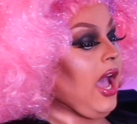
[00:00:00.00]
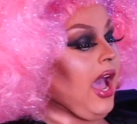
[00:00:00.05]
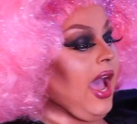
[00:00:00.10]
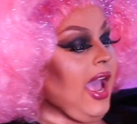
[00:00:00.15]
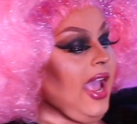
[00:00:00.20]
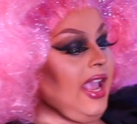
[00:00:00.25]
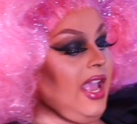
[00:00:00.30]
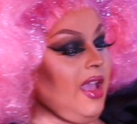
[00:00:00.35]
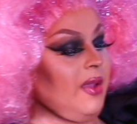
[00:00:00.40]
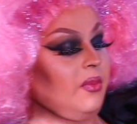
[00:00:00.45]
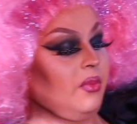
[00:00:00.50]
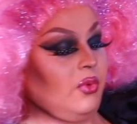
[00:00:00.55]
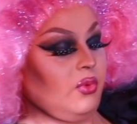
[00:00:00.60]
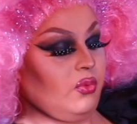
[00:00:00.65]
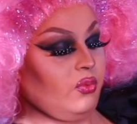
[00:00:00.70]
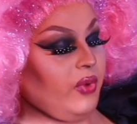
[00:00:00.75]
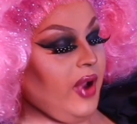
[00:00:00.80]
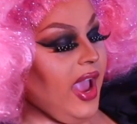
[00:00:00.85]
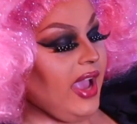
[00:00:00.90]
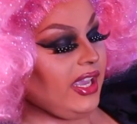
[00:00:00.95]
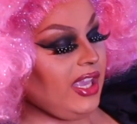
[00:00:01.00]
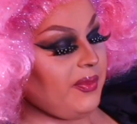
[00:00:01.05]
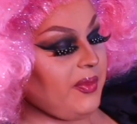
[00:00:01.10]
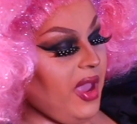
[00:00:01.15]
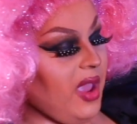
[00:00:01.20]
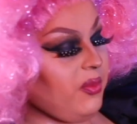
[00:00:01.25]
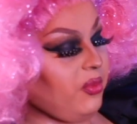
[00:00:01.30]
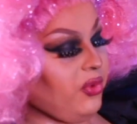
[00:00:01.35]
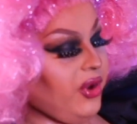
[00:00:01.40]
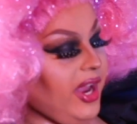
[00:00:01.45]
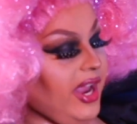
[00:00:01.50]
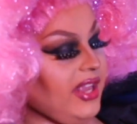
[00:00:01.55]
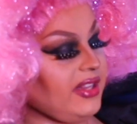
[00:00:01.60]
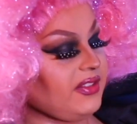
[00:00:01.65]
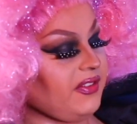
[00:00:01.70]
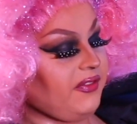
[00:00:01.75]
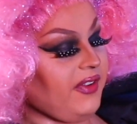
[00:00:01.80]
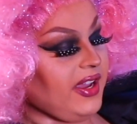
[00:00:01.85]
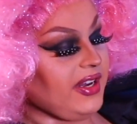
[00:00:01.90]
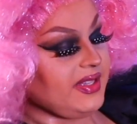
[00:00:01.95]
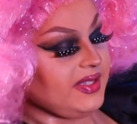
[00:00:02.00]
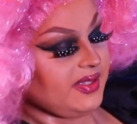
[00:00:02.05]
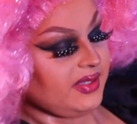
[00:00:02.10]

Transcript: I am racking my brain to find a